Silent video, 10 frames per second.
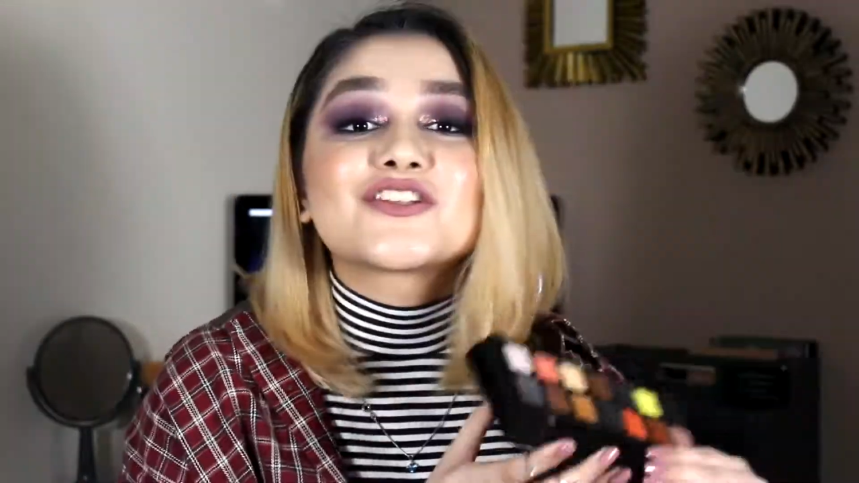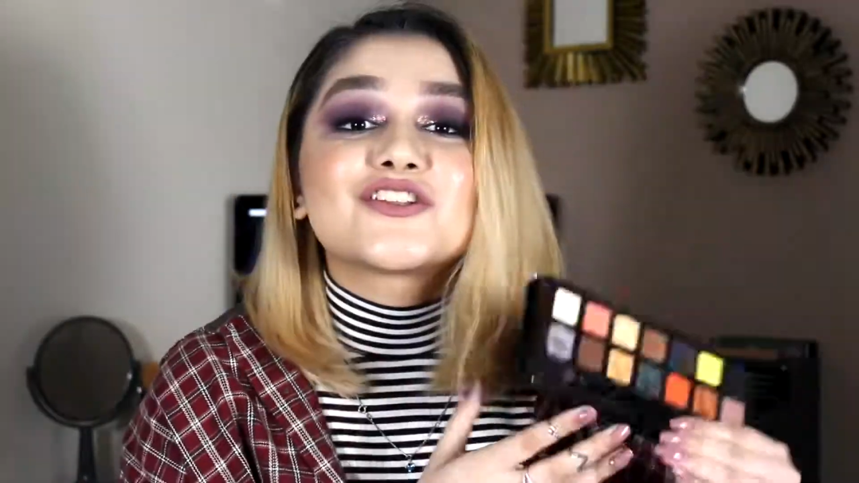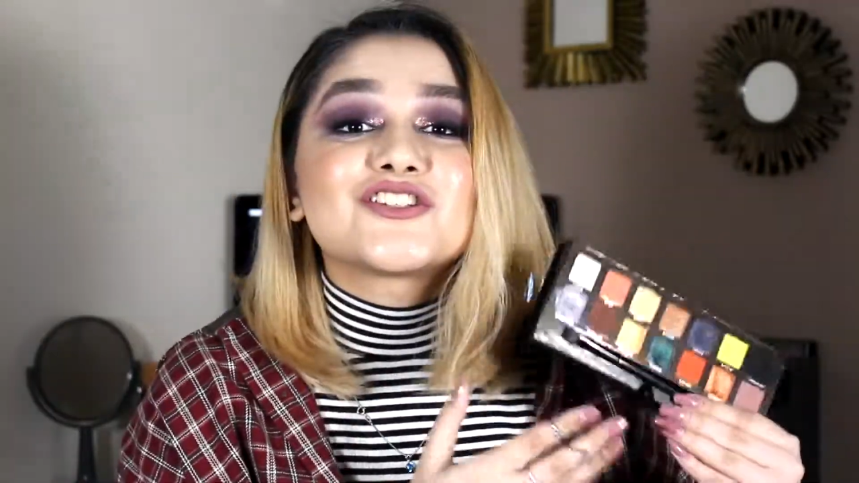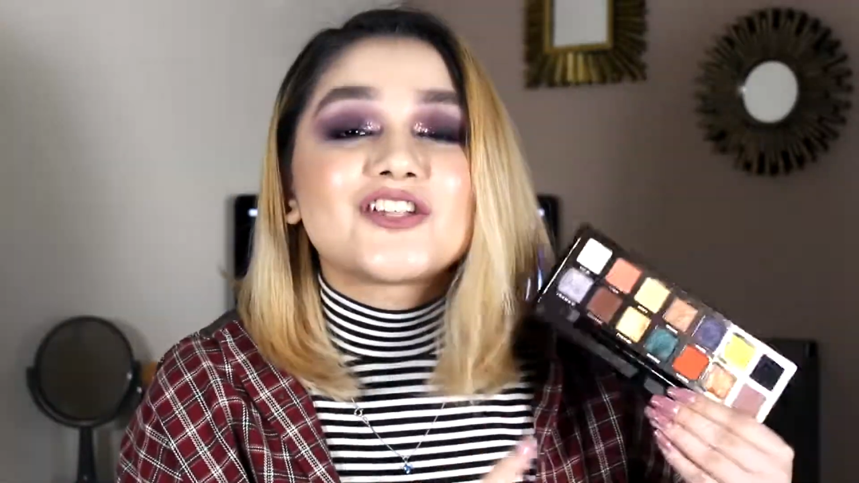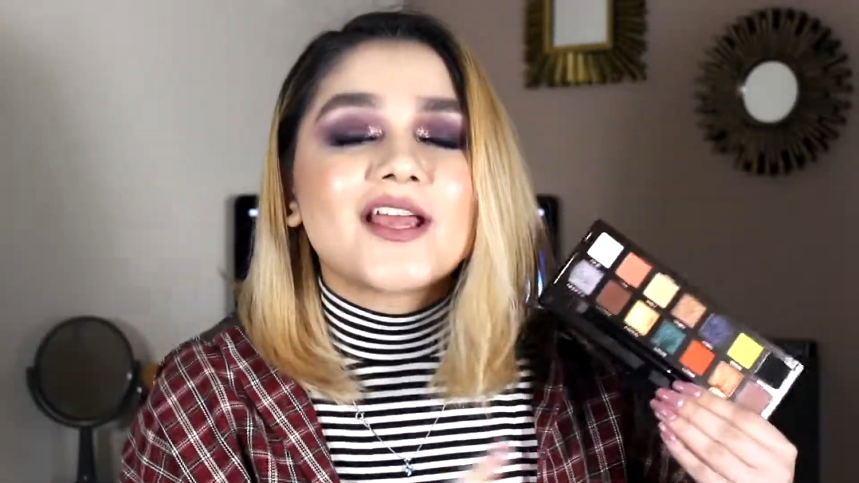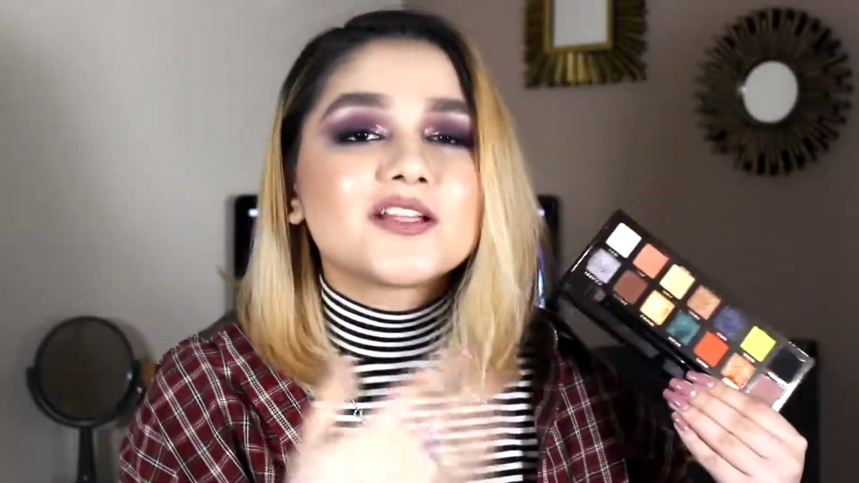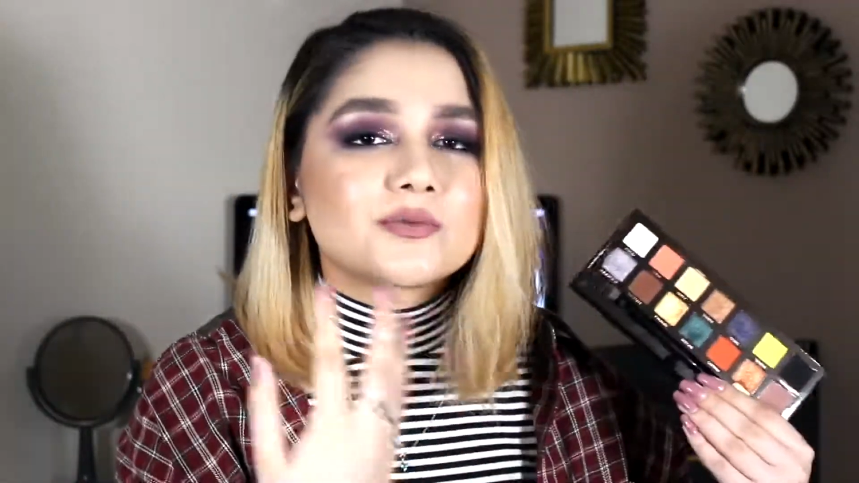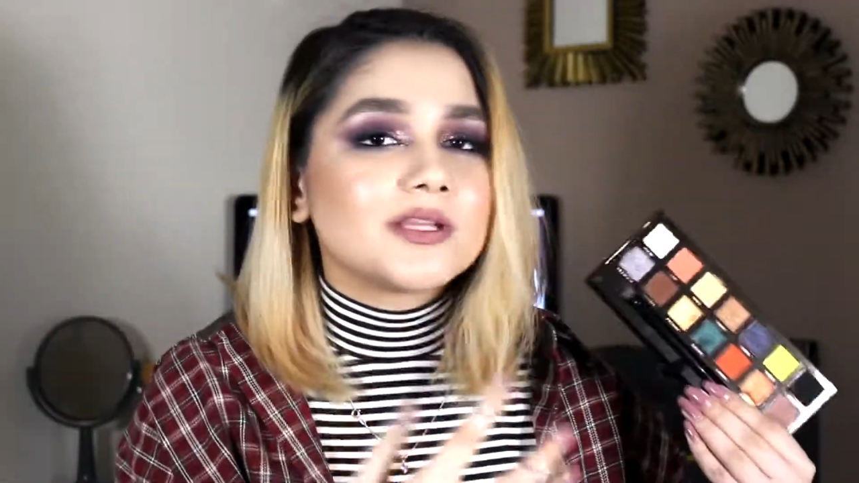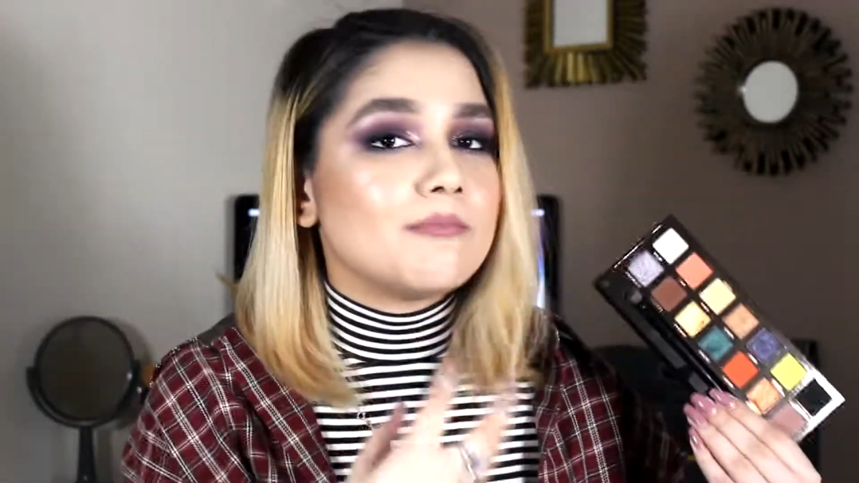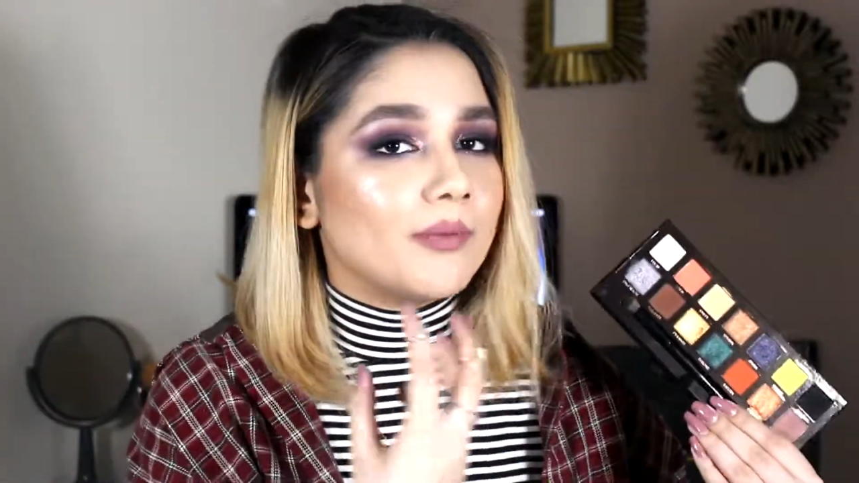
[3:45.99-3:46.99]
So the shades
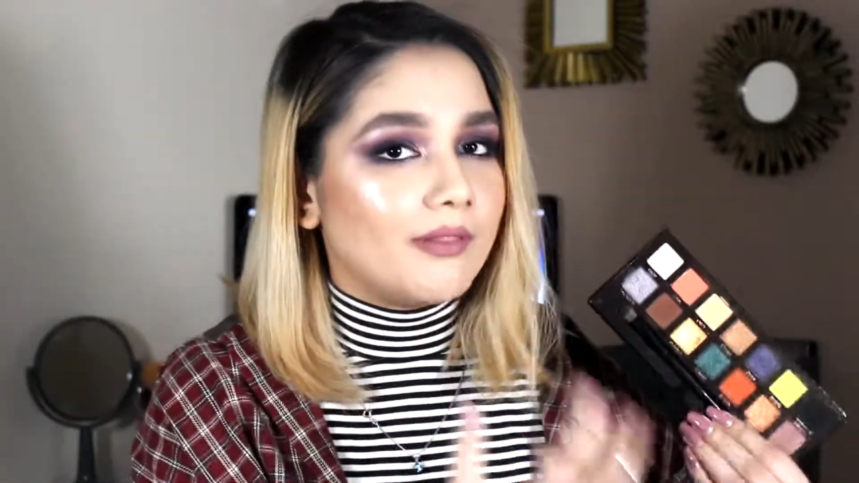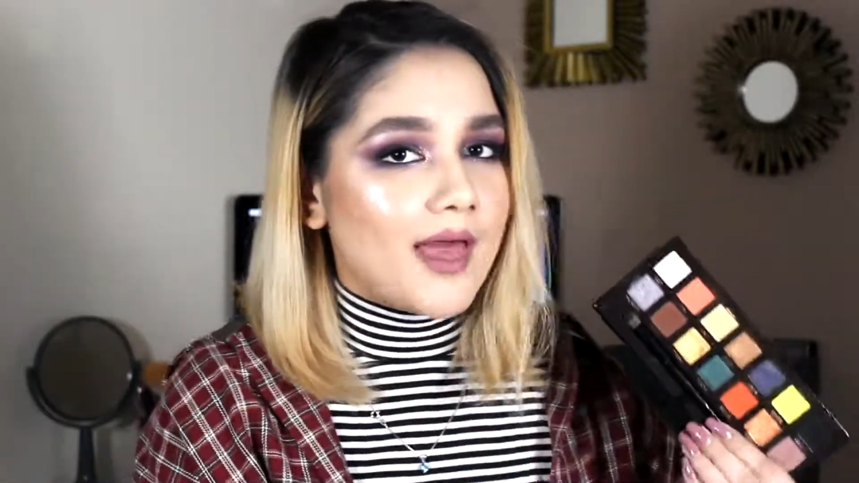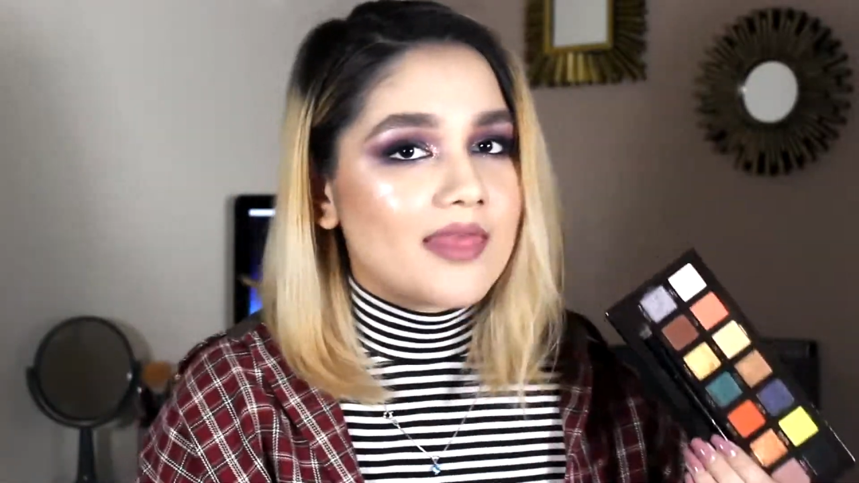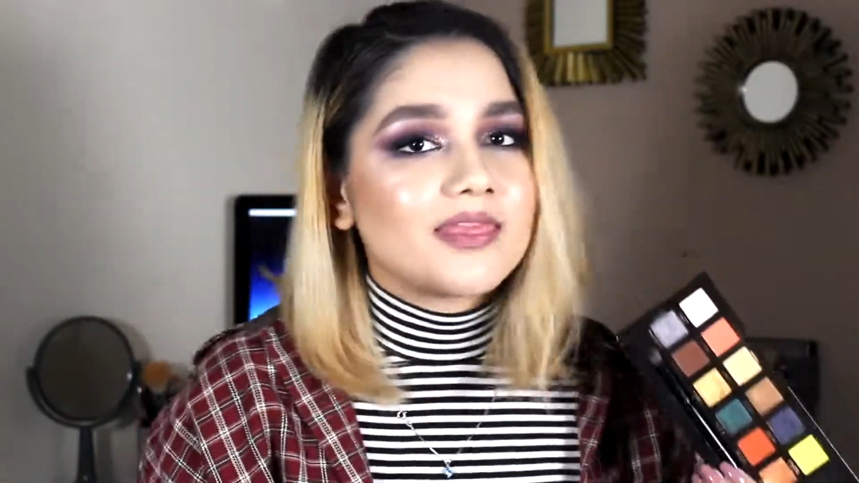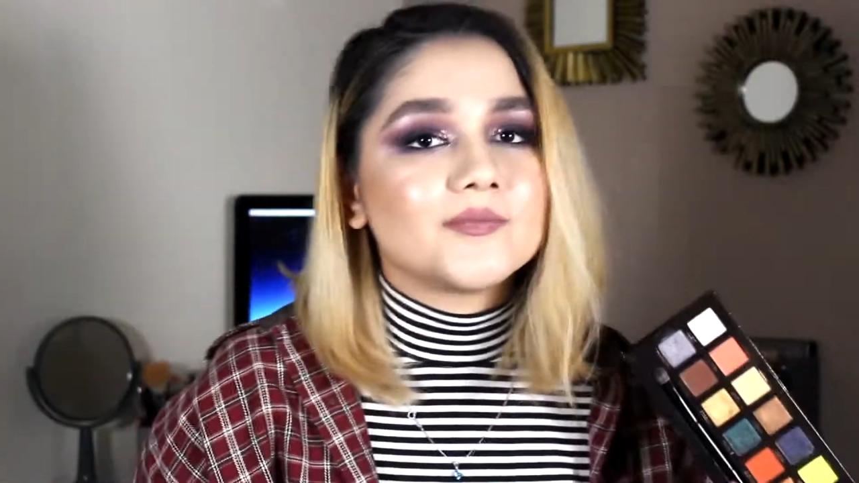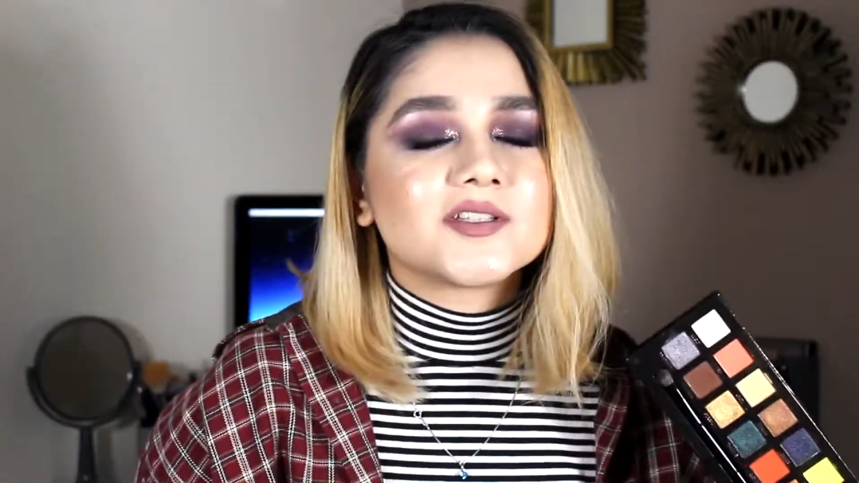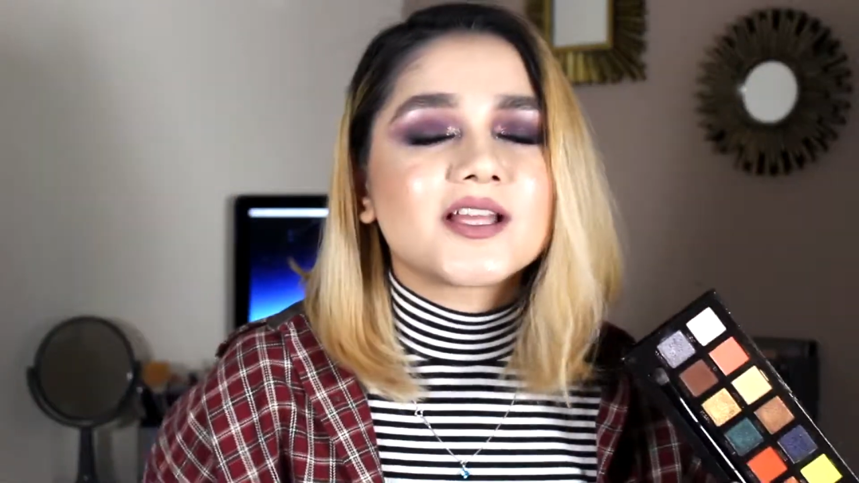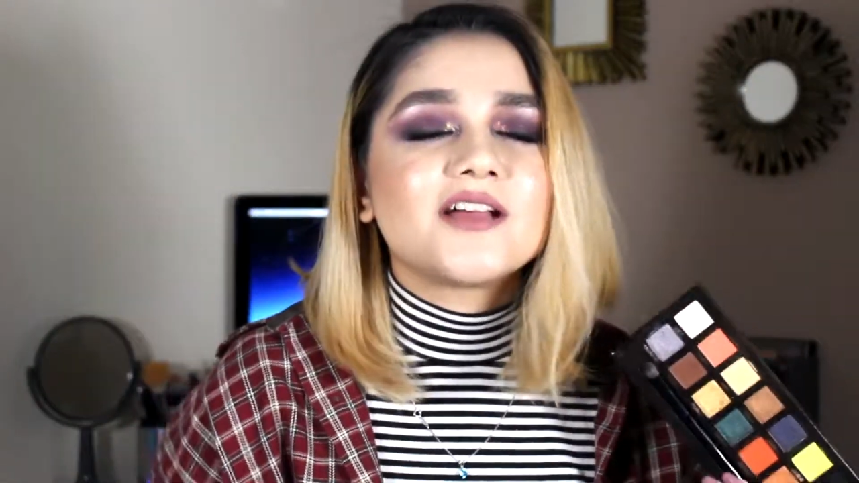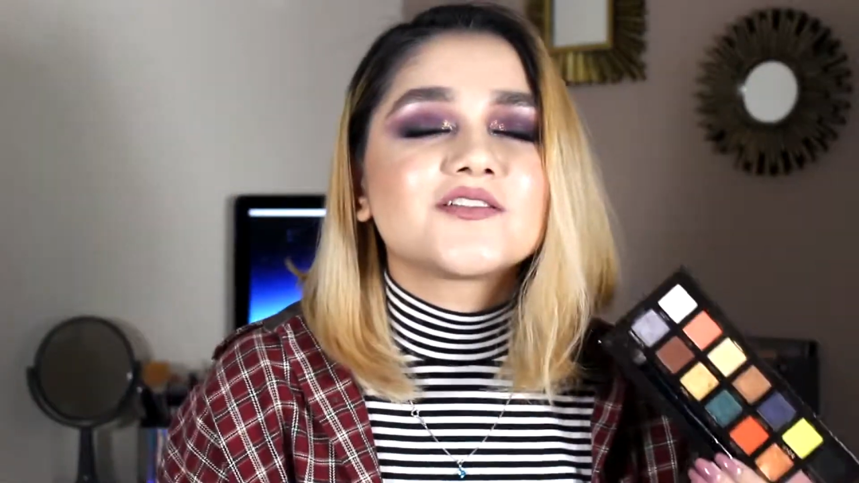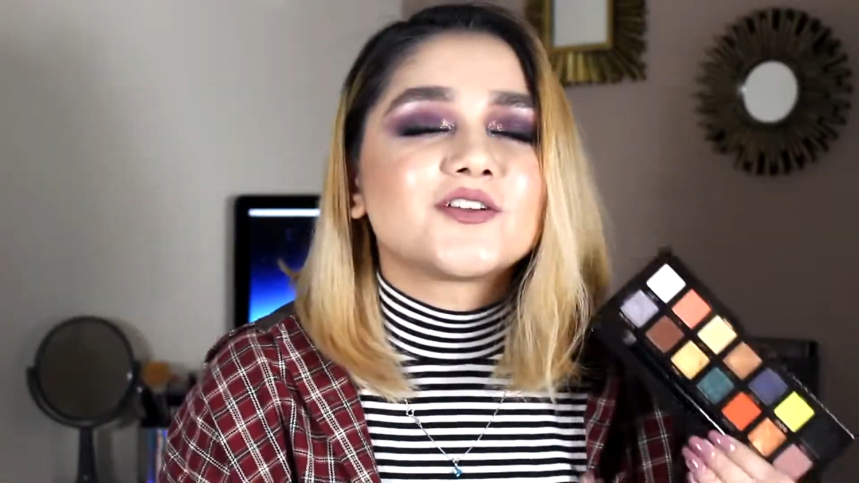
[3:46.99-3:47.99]
really blend themselves.